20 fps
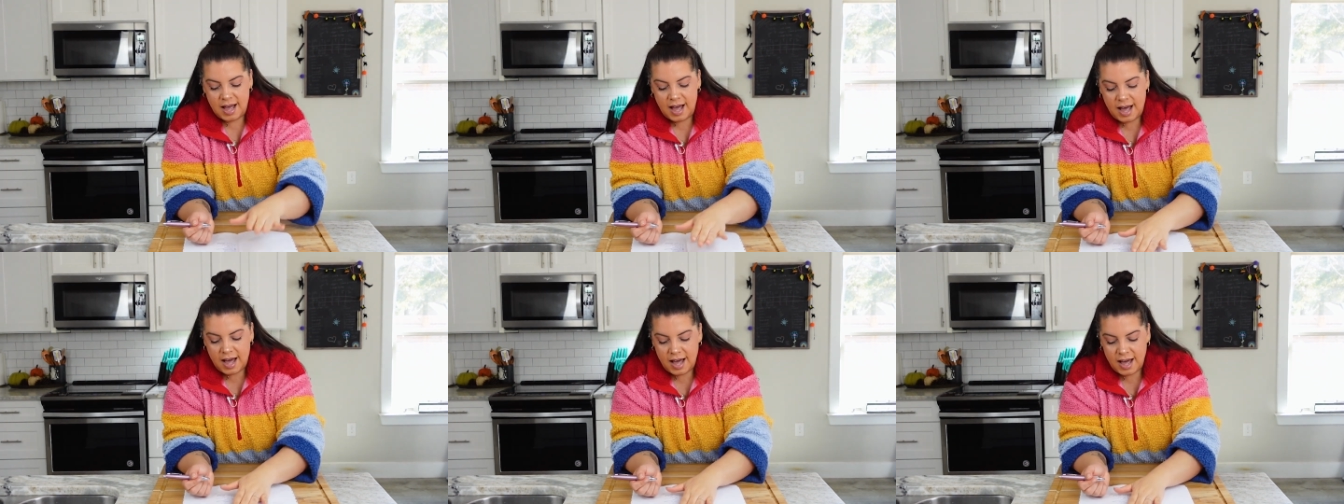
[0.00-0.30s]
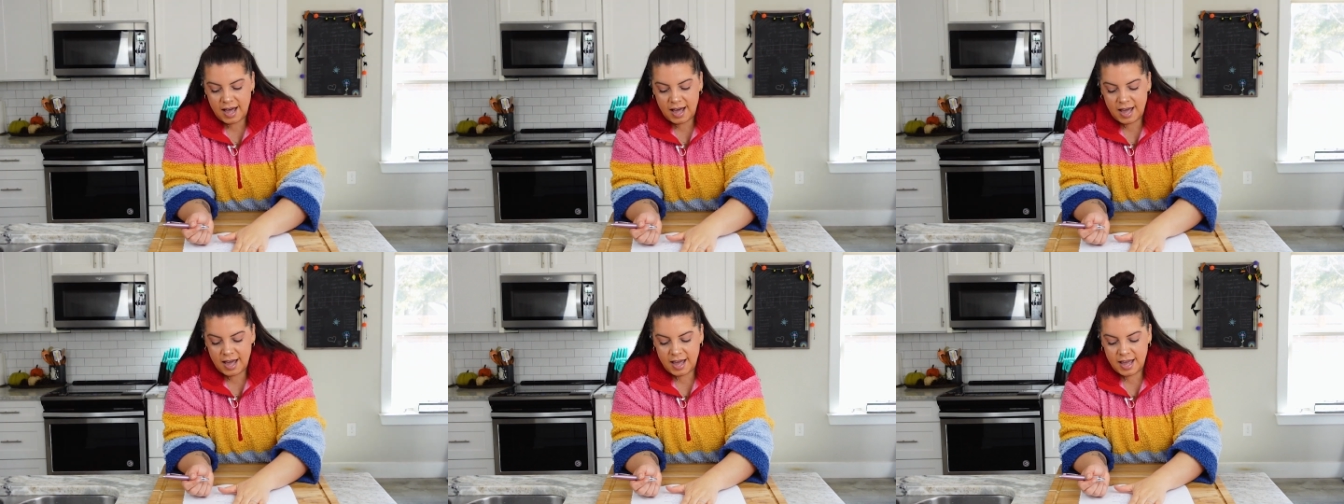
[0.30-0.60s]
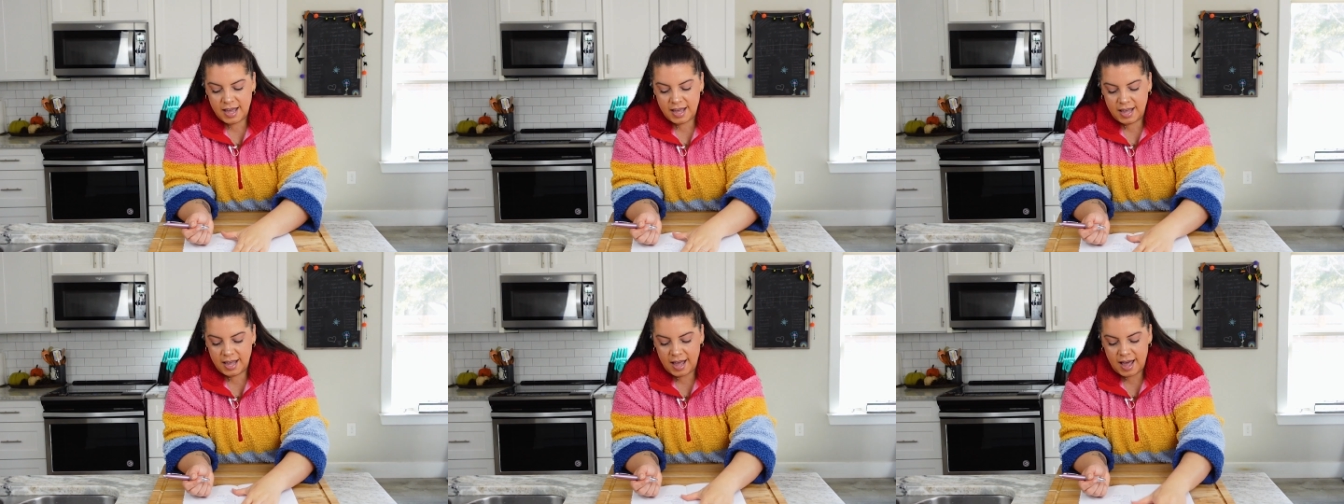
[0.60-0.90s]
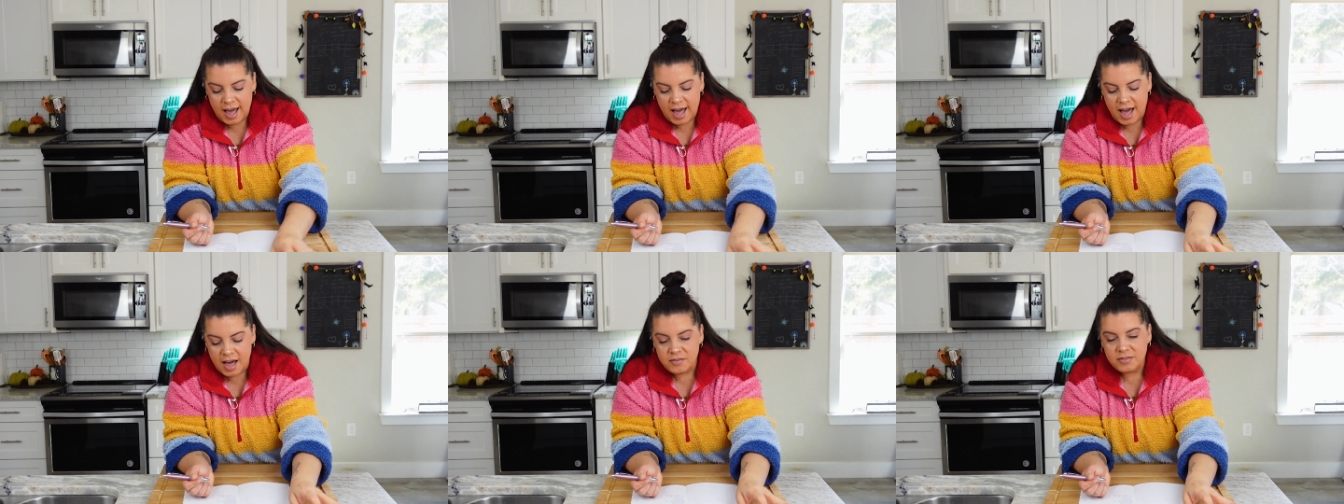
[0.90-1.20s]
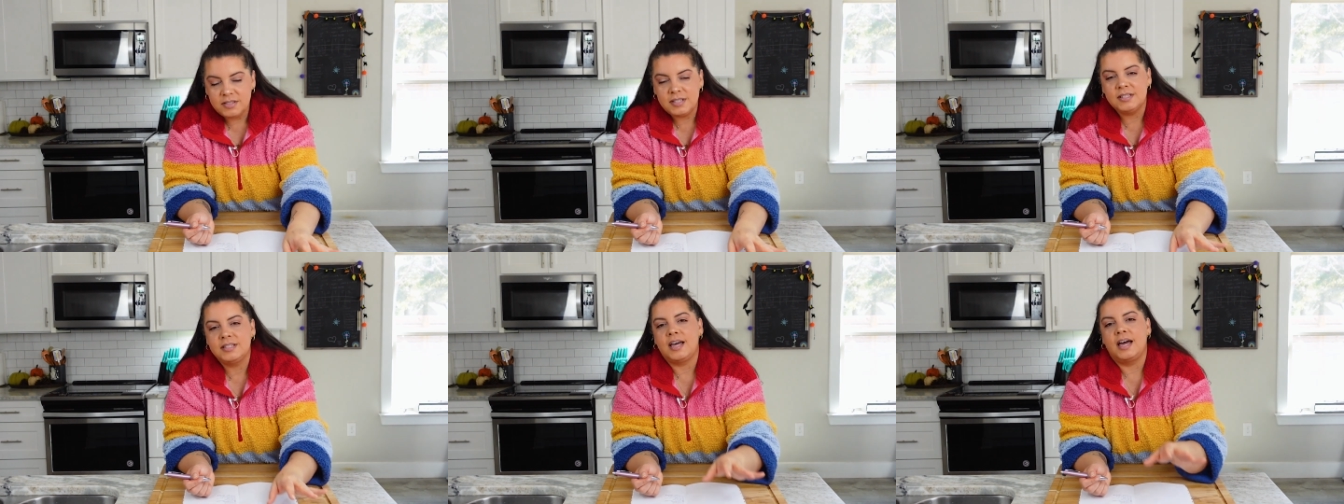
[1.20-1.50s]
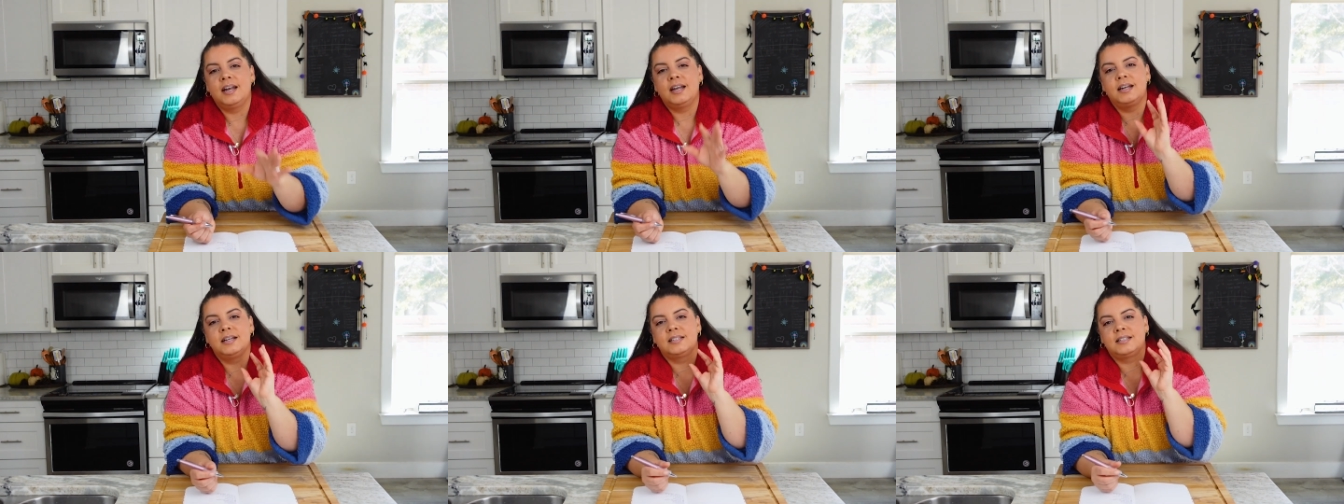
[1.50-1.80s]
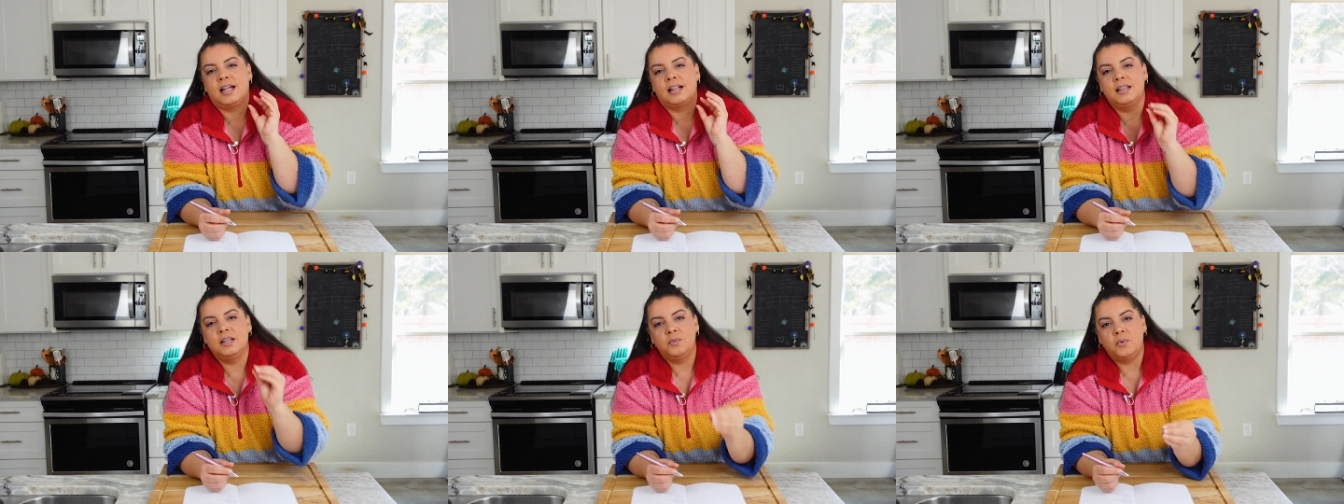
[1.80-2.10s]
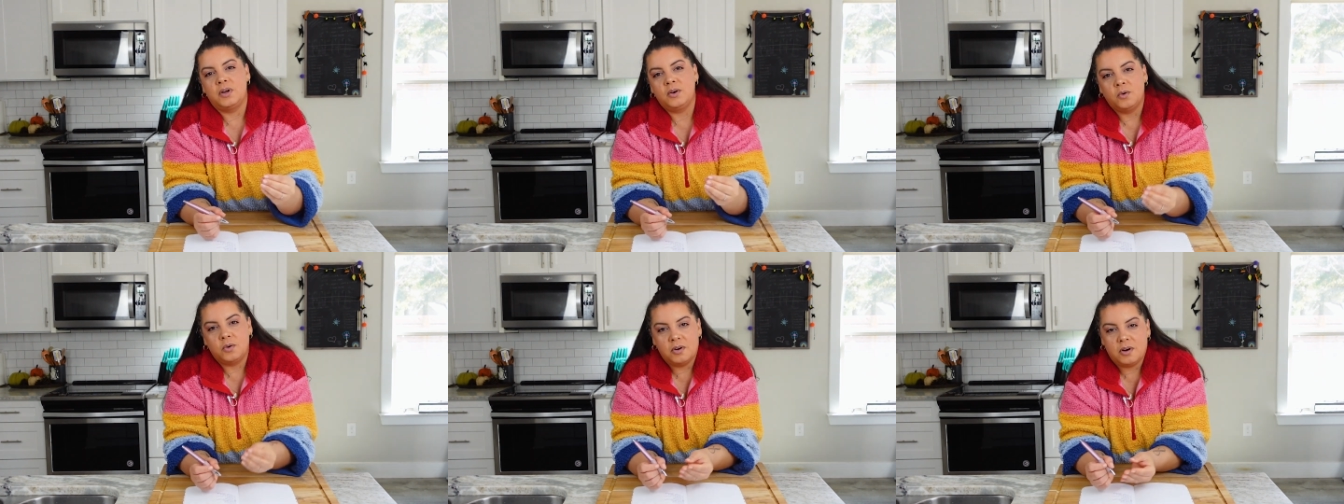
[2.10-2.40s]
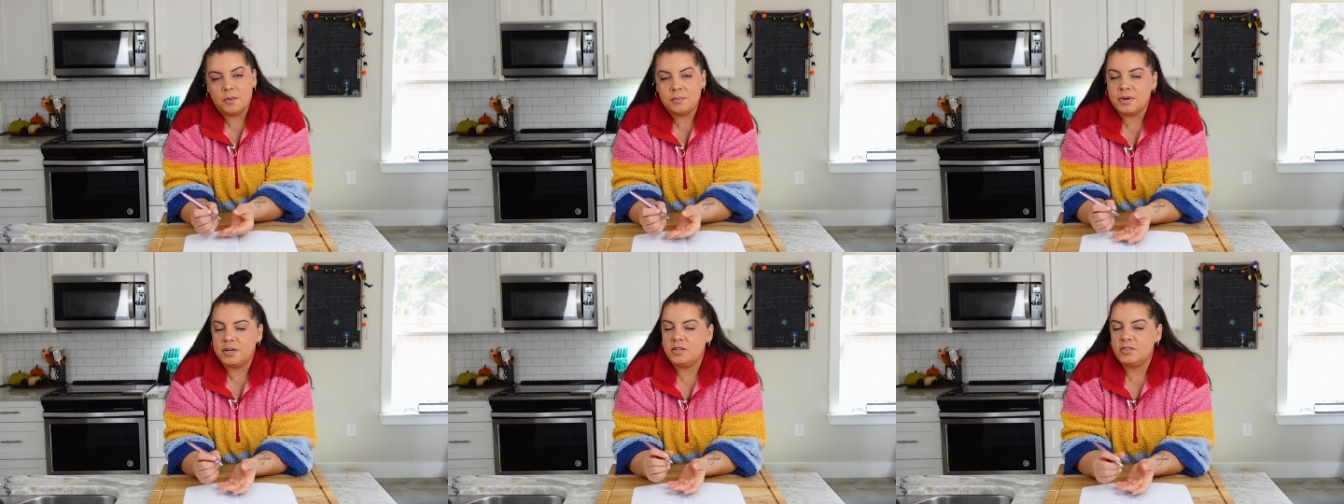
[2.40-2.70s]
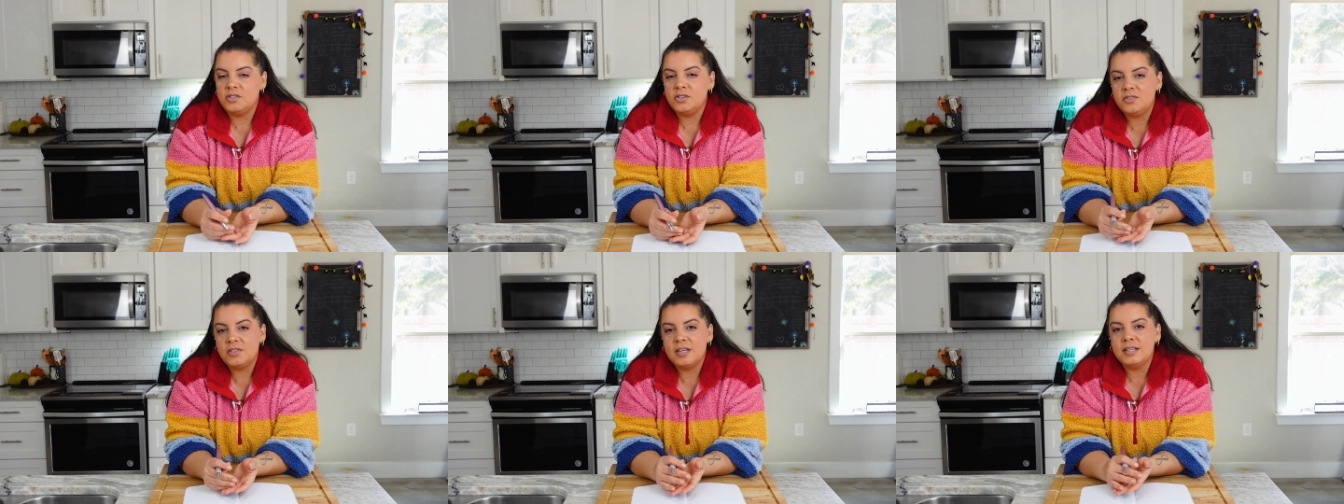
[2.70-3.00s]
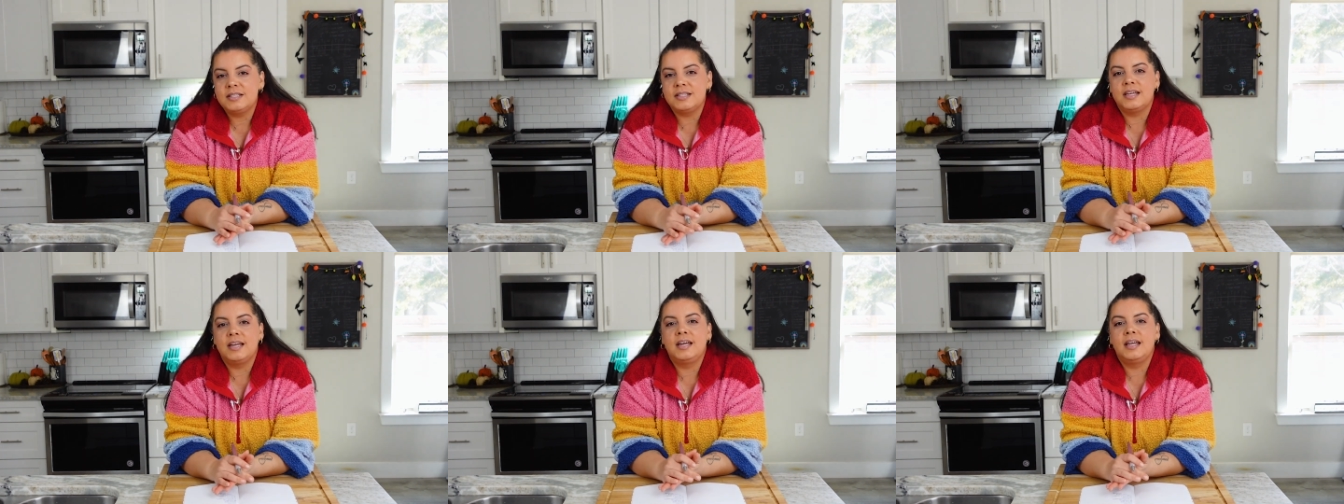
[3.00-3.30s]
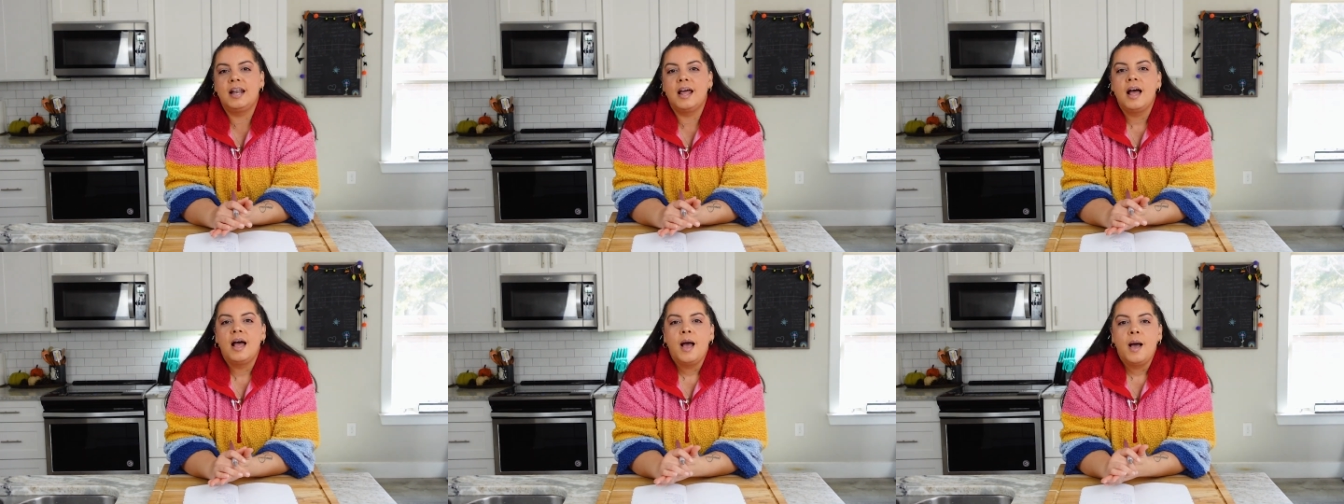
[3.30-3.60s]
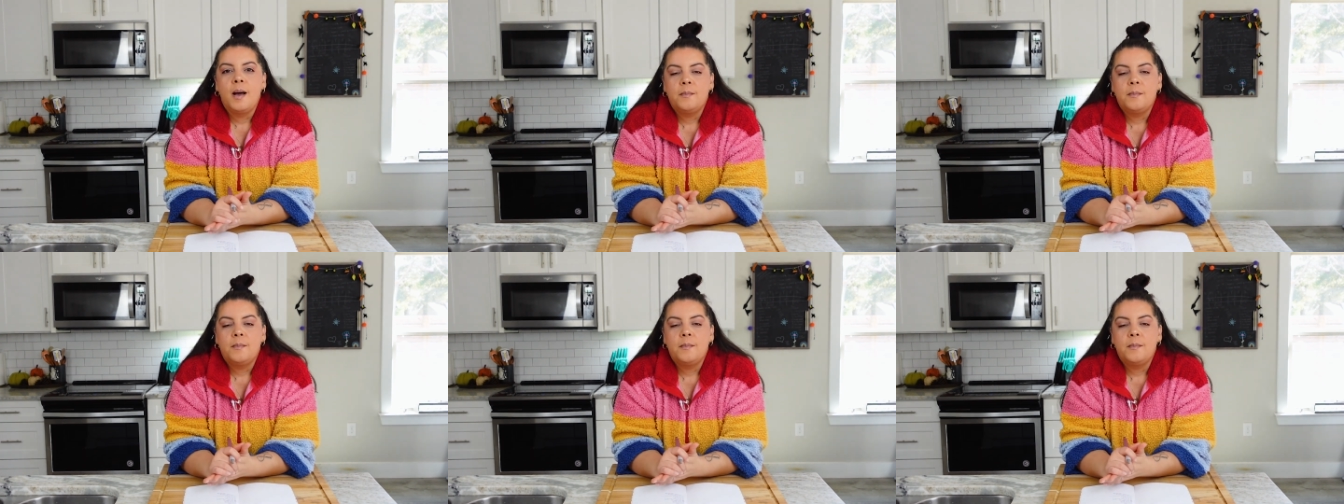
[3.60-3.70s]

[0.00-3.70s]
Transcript: I haven't decided exactly what order I'm gonna do things in,